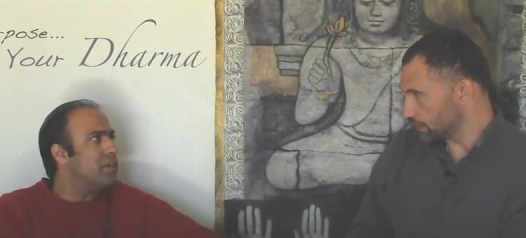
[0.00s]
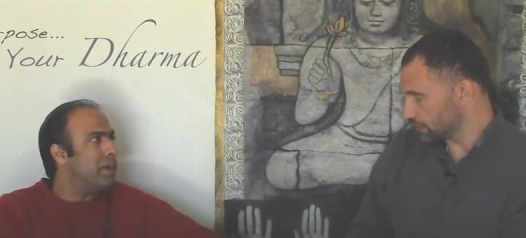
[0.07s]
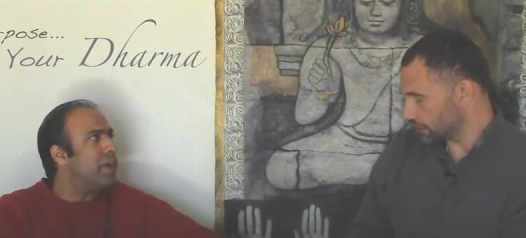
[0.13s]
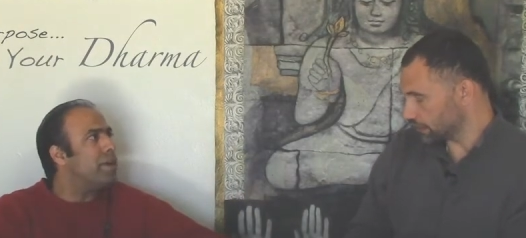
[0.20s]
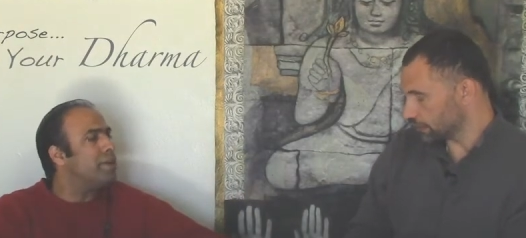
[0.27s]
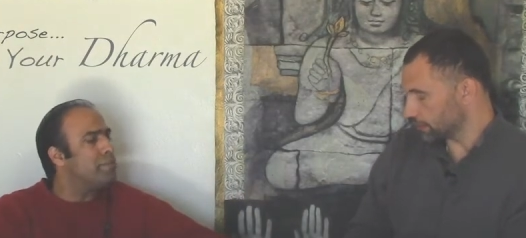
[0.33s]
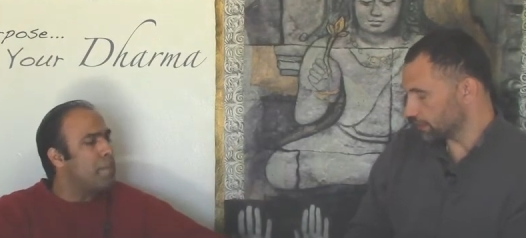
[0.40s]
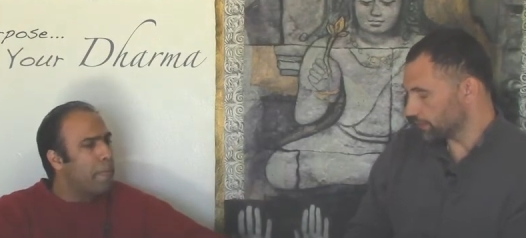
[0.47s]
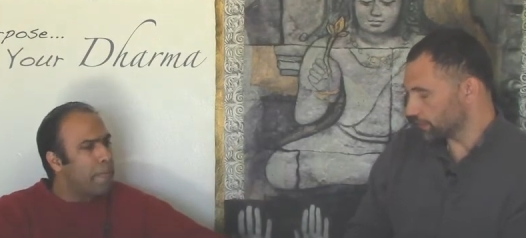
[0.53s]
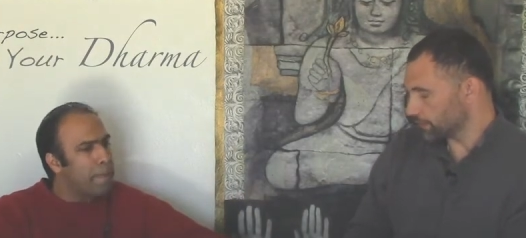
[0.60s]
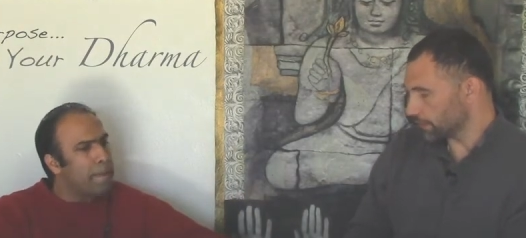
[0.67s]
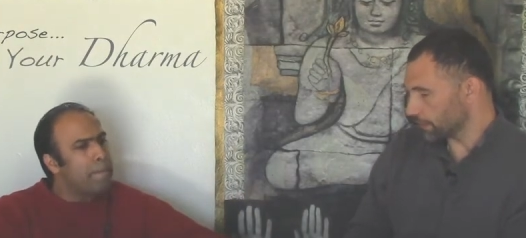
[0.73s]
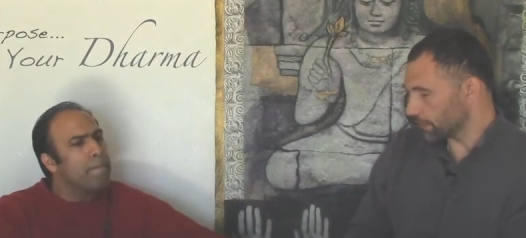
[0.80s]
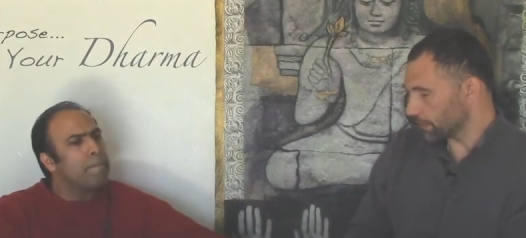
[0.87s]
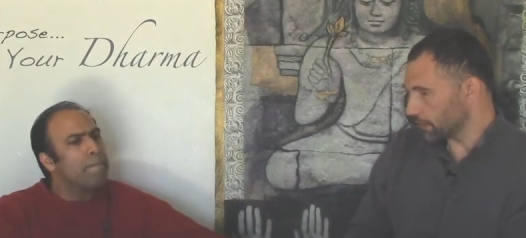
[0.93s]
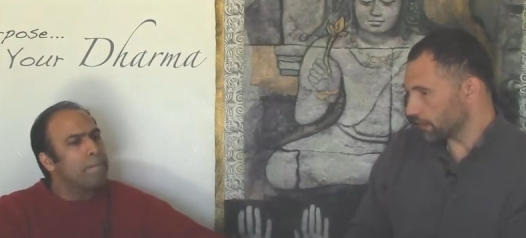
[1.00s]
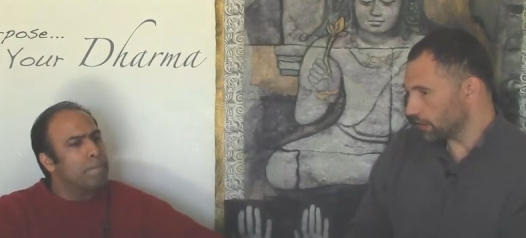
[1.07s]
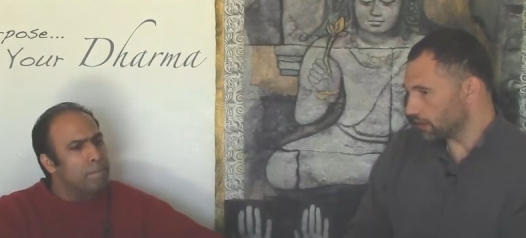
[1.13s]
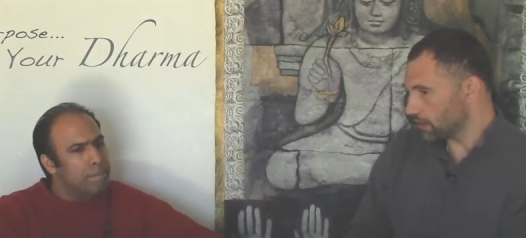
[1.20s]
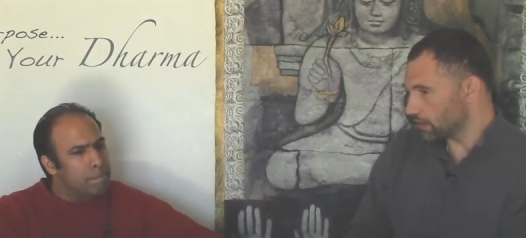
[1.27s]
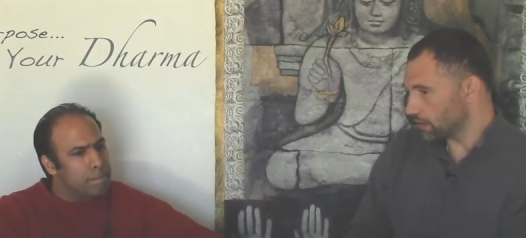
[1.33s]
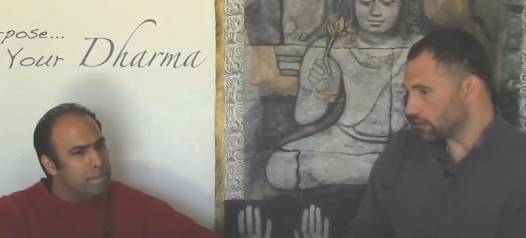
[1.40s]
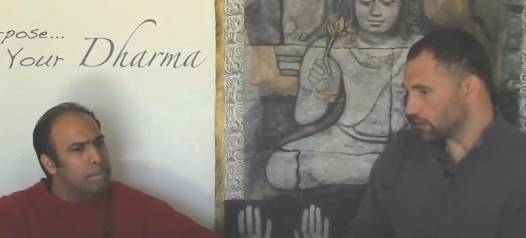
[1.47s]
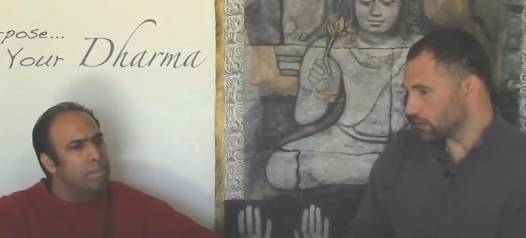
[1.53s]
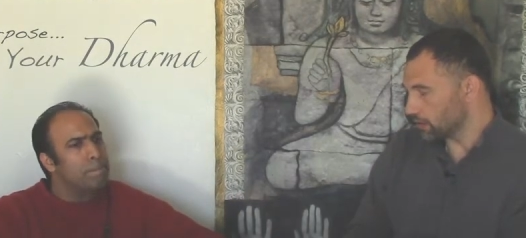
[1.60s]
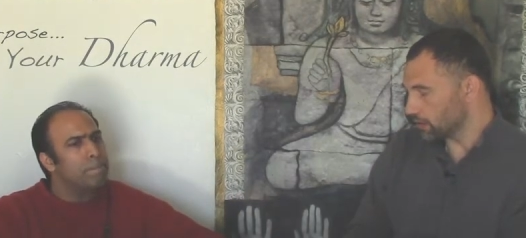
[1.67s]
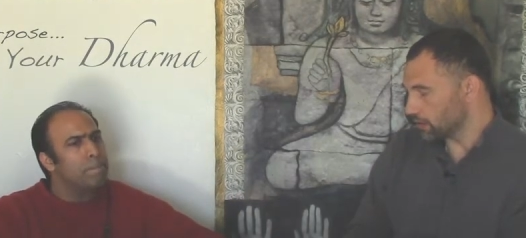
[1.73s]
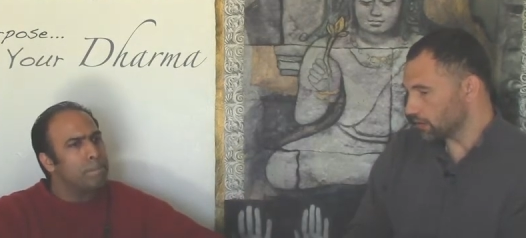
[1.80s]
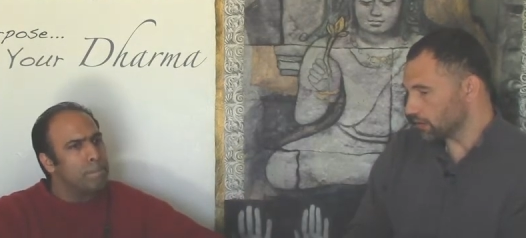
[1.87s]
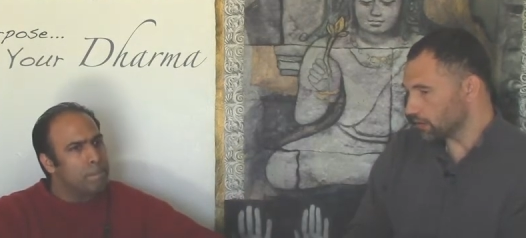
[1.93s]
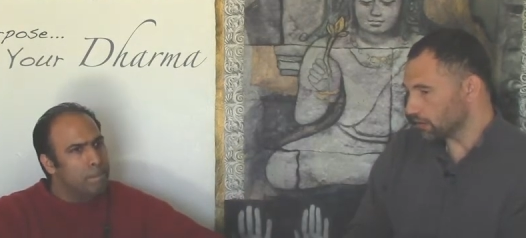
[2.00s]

Speaker 1: exactly, and then